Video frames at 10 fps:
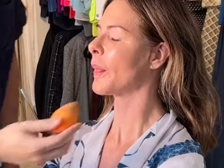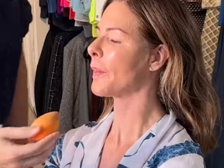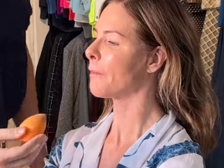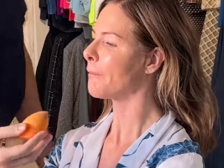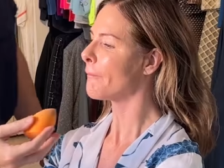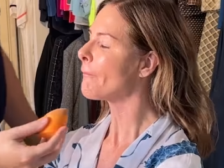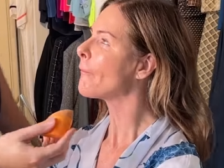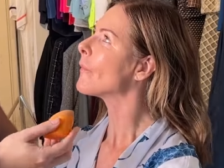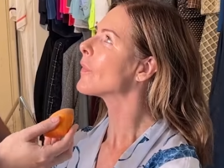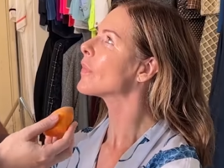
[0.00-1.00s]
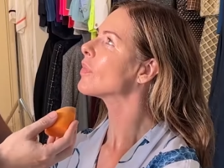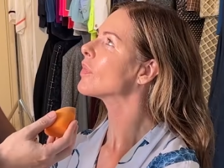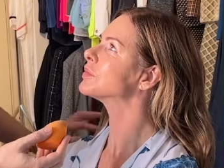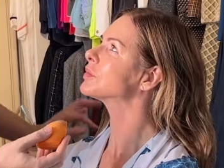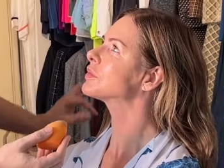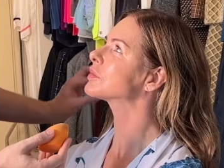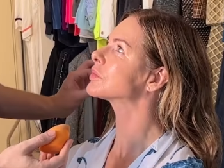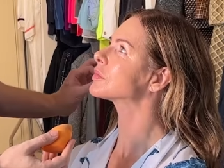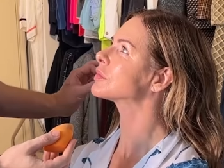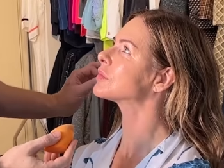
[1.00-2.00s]
Here on the lips, a bit of
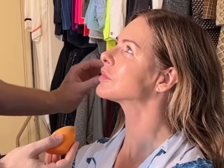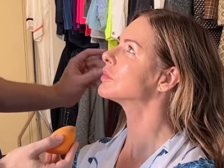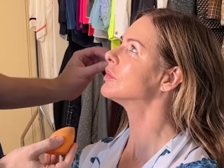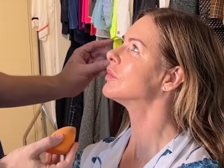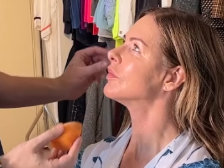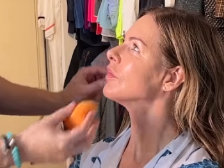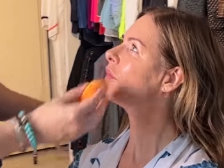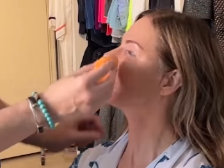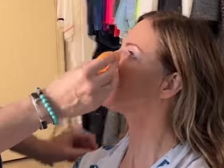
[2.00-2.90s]
wigs, might mix it on